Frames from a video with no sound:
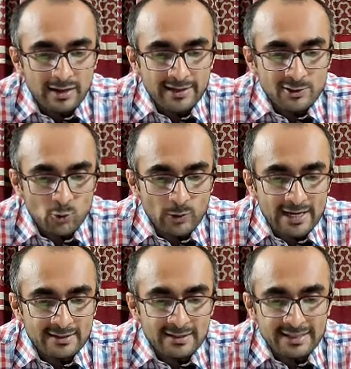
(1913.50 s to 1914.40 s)
and
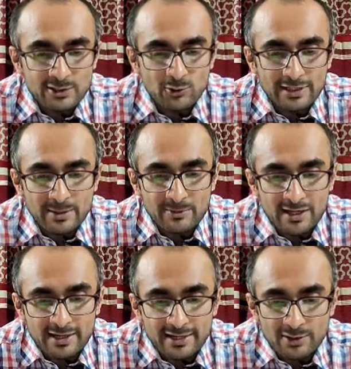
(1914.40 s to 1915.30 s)
together
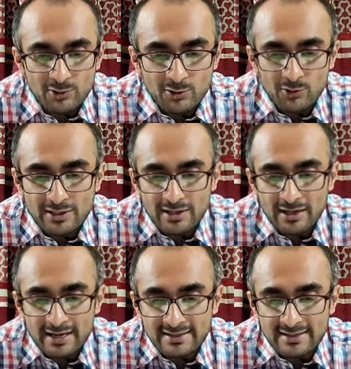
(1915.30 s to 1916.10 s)
ketonemia, ketonuria,